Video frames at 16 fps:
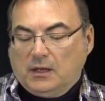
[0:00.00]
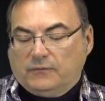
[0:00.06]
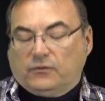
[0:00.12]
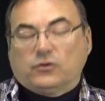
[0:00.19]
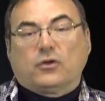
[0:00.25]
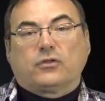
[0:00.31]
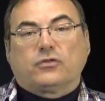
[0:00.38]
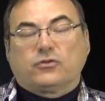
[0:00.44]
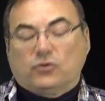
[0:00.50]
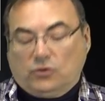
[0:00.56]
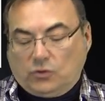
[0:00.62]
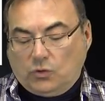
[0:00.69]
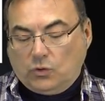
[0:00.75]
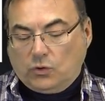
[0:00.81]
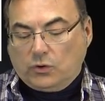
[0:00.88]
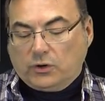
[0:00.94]
for the third
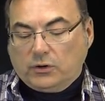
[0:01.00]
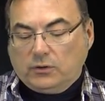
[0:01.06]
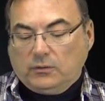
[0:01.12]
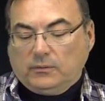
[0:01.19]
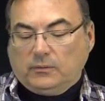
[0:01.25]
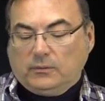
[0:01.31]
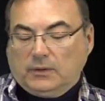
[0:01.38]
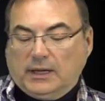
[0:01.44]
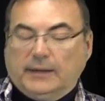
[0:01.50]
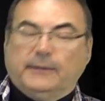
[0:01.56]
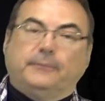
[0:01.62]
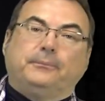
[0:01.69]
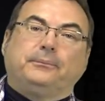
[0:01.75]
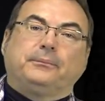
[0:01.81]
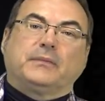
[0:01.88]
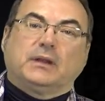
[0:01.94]
quarter.
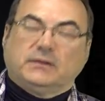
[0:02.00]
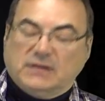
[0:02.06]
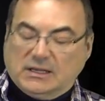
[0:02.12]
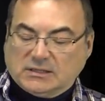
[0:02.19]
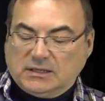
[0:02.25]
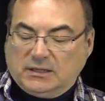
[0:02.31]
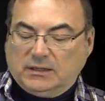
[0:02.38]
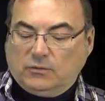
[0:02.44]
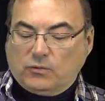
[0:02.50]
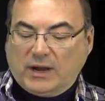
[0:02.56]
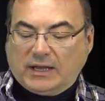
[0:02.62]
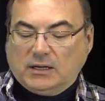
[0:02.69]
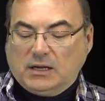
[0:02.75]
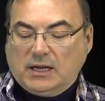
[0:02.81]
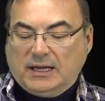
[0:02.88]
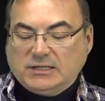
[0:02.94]
Um, Tesla
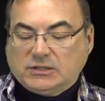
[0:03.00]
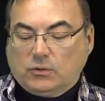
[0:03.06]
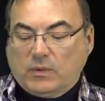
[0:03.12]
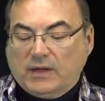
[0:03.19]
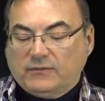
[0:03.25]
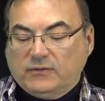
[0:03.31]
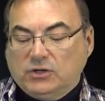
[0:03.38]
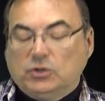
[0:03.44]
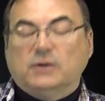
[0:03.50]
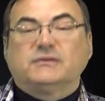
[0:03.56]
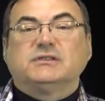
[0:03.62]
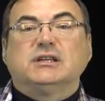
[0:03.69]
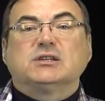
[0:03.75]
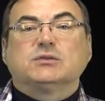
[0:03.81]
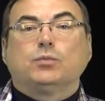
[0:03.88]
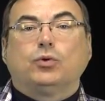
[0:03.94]
recognized a revenue of
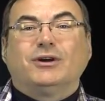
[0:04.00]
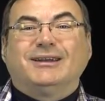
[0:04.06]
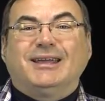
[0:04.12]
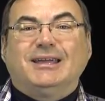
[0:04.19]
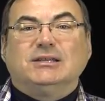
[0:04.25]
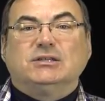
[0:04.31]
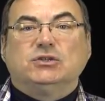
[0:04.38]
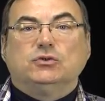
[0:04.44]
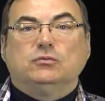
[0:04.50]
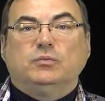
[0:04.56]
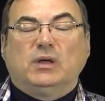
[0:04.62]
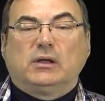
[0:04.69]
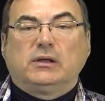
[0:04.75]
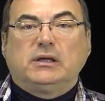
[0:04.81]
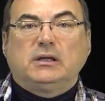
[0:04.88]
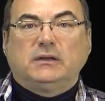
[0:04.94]
6.82
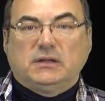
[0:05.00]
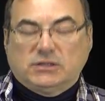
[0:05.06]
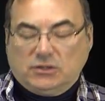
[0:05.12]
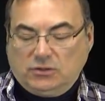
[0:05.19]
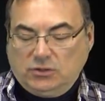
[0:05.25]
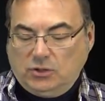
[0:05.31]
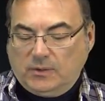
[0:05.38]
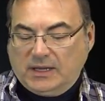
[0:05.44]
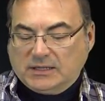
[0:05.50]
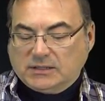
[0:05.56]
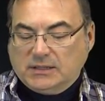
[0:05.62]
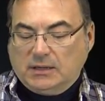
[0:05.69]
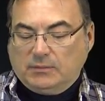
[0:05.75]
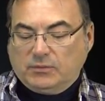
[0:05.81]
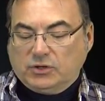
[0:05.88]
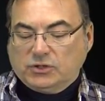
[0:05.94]
billion. These are U.S.
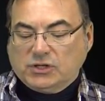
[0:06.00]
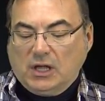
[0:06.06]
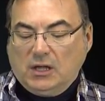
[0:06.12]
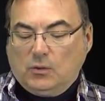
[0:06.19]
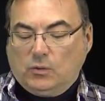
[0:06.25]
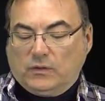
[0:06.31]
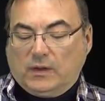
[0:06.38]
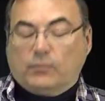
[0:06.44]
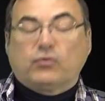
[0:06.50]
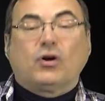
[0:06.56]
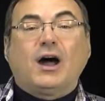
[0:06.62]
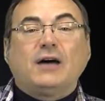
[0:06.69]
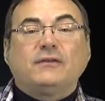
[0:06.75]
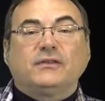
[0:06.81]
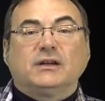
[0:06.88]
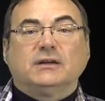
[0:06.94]
numbers with a
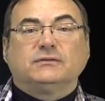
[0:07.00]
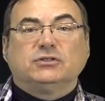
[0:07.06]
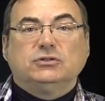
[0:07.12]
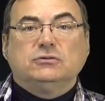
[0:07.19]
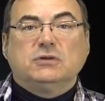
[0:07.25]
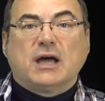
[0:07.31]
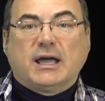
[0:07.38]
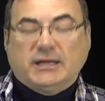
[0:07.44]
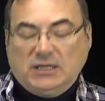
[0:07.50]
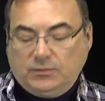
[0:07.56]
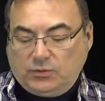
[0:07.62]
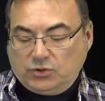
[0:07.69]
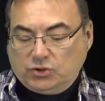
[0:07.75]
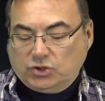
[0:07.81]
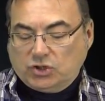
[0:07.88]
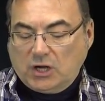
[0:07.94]
profit of 290
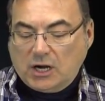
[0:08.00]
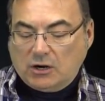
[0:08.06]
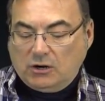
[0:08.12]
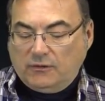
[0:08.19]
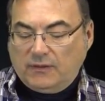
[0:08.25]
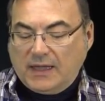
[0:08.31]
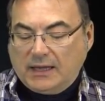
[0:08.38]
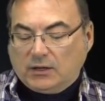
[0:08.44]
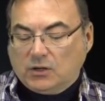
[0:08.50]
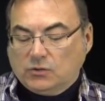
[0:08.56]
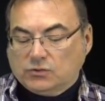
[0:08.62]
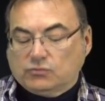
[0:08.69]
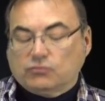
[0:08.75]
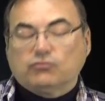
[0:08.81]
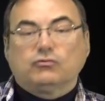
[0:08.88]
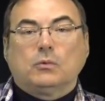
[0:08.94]
per share, and that goes